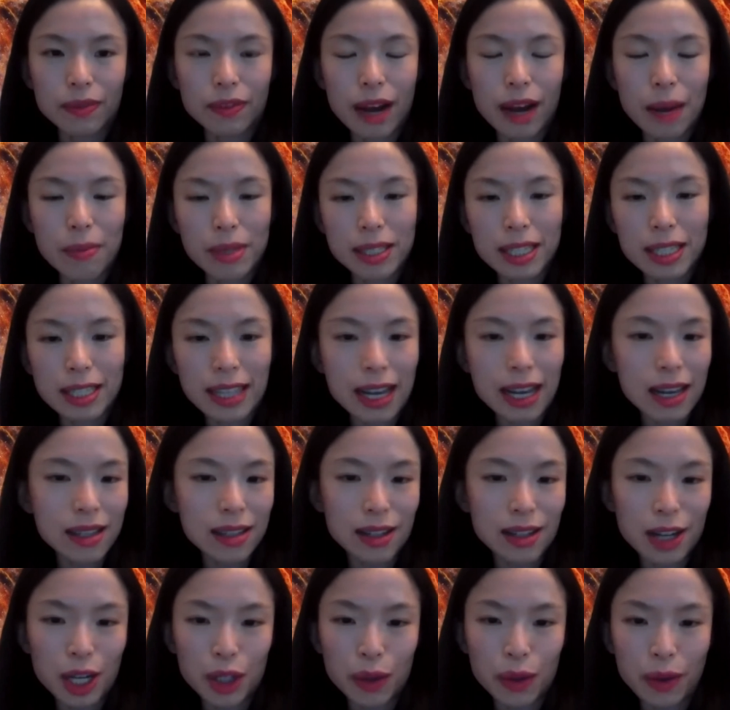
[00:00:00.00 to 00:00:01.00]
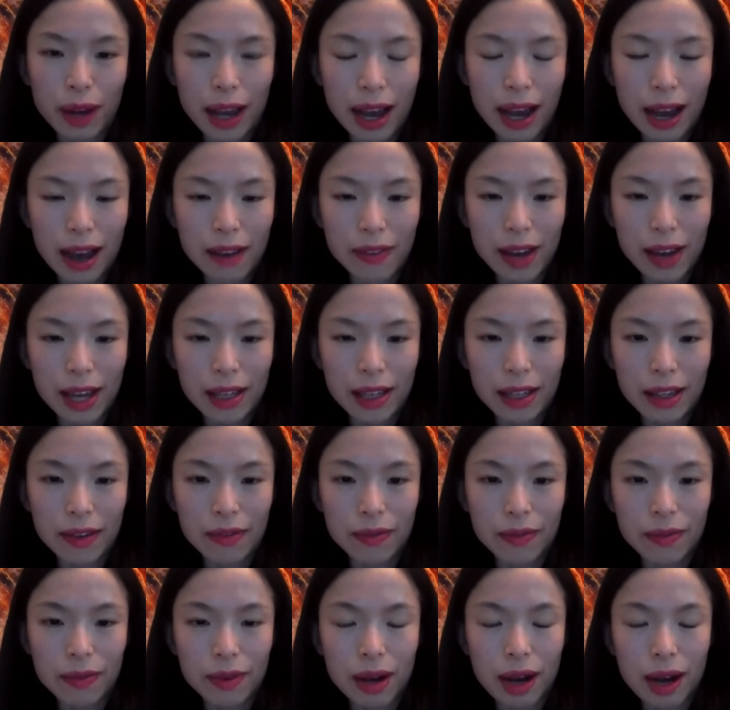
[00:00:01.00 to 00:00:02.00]
pharmacy that they don't have
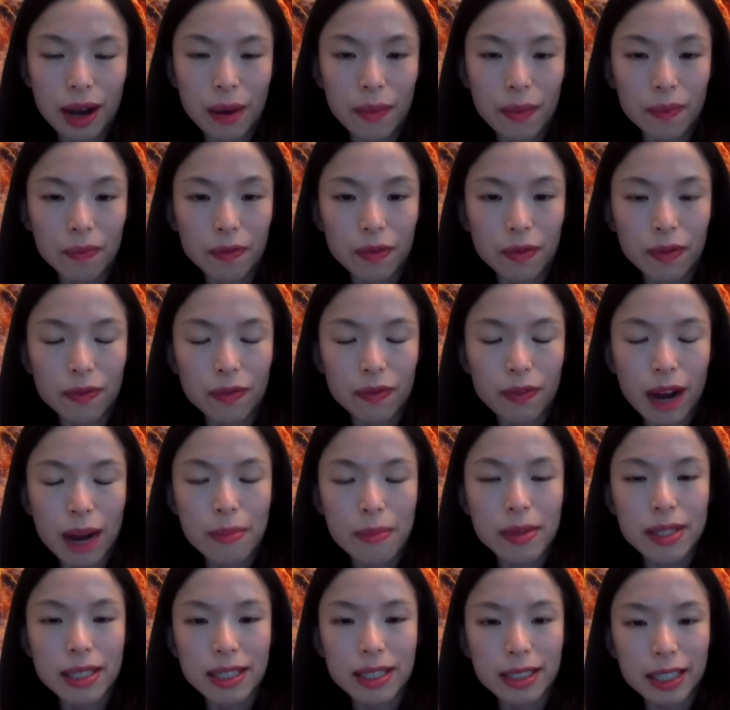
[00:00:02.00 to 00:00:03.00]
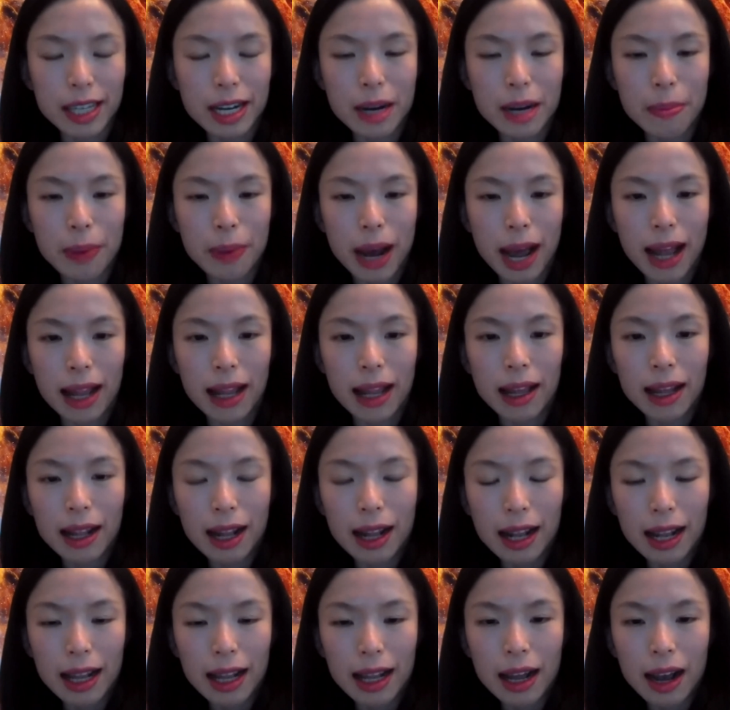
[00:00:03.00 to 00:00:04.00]
any pharmacy nearby.
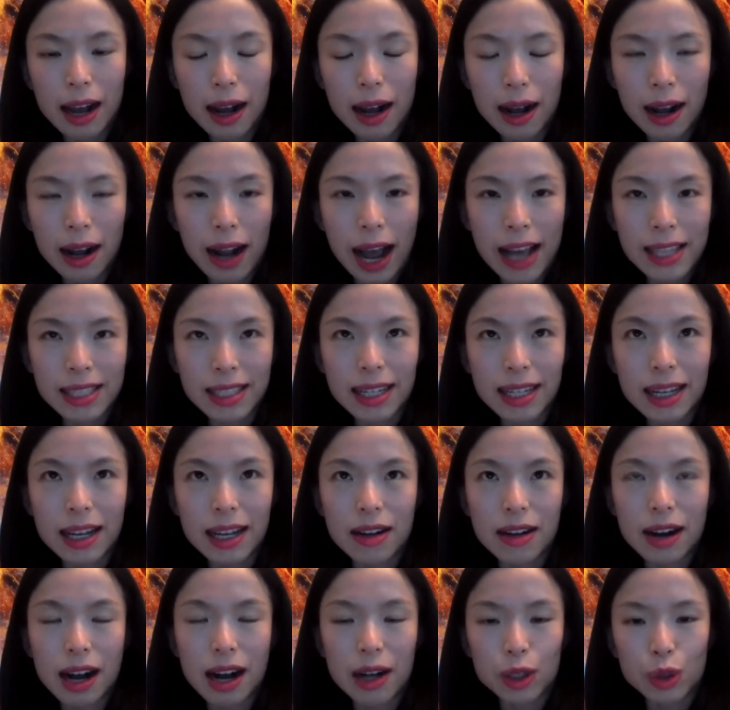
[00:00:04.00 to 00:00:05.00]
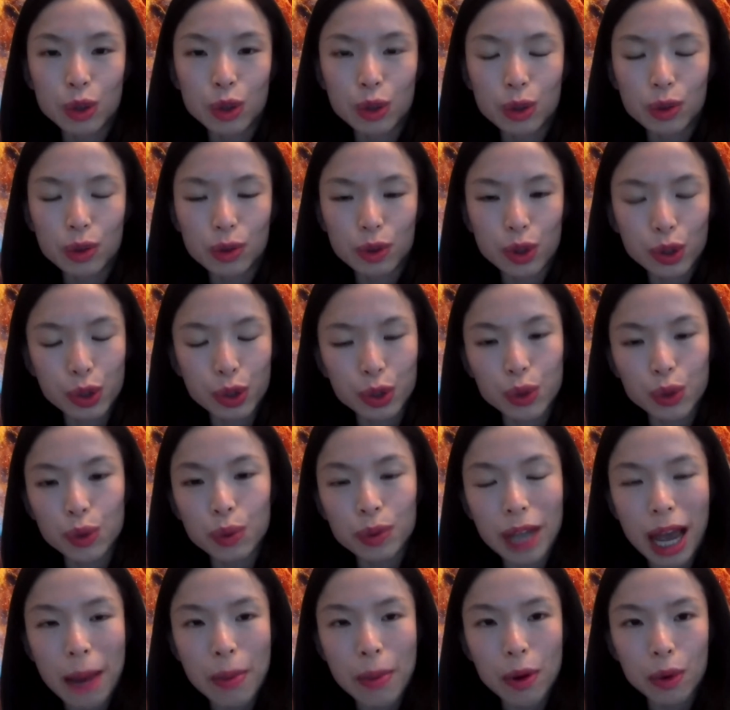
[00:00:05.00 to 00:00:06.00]
I there are
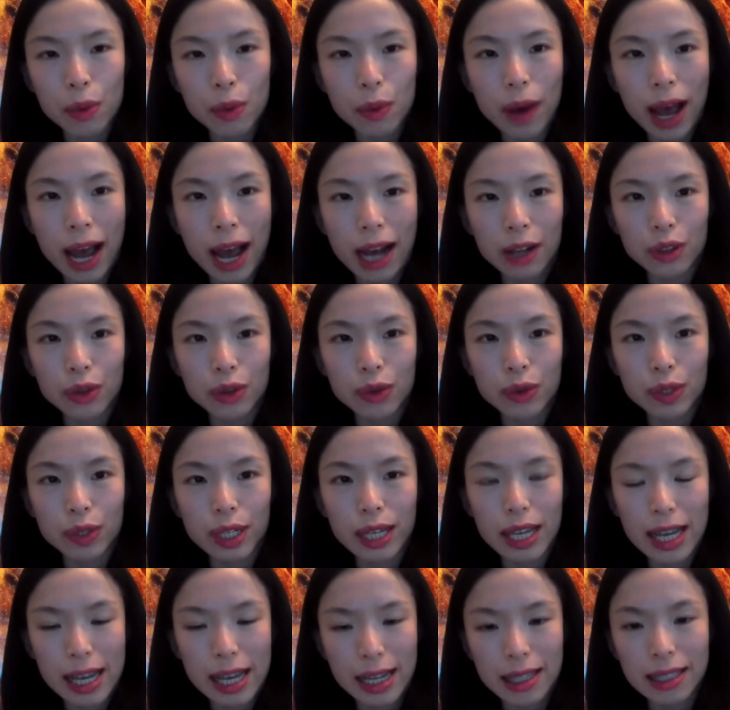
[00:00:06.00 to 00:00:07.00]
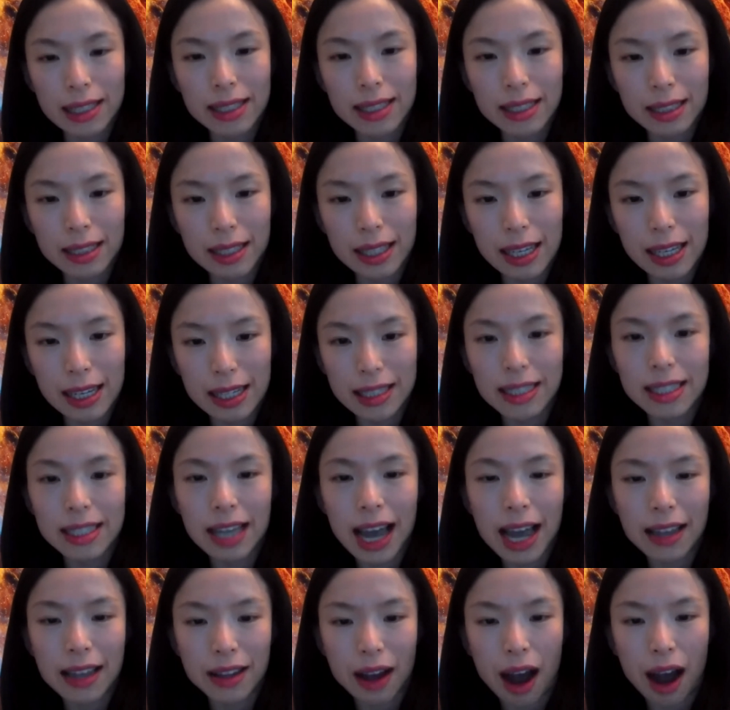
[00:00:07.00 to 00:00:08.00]
2 neighborhoods actually
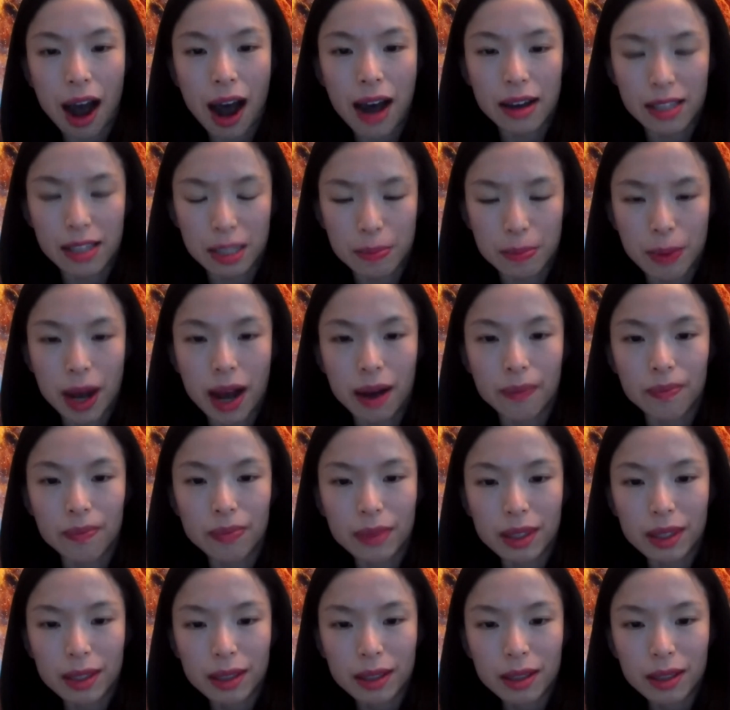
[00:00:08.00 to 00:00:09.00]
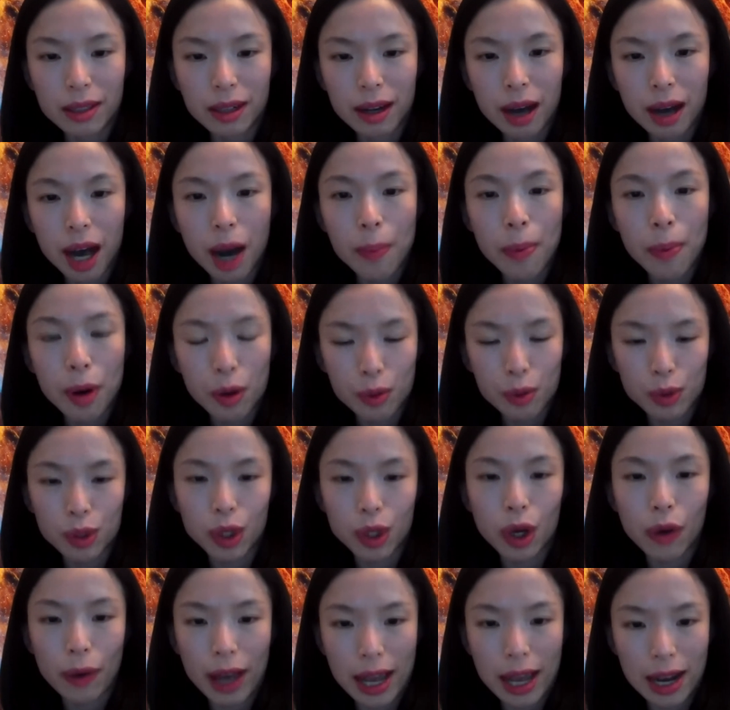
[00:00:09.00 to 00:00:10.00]
inside the hotspot
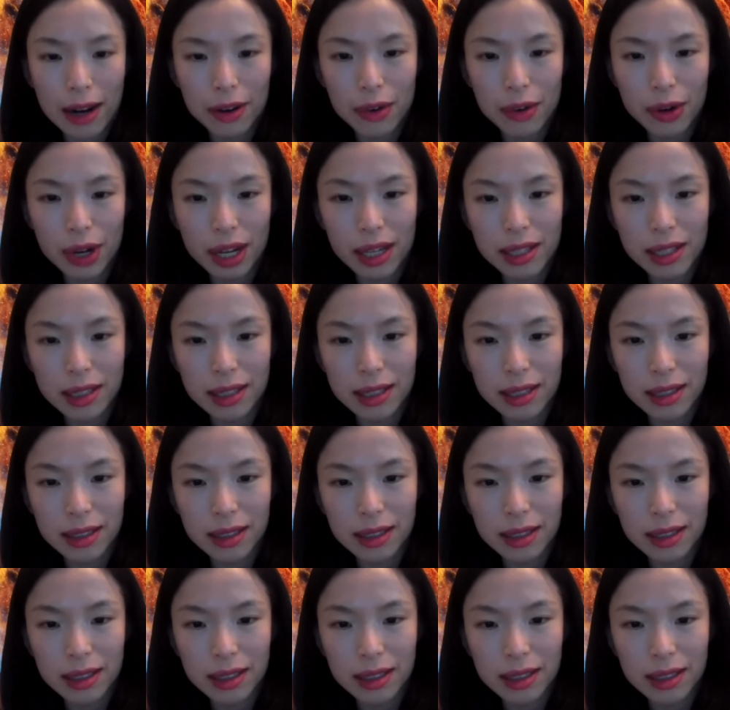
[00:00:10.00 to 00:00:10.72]
postal area.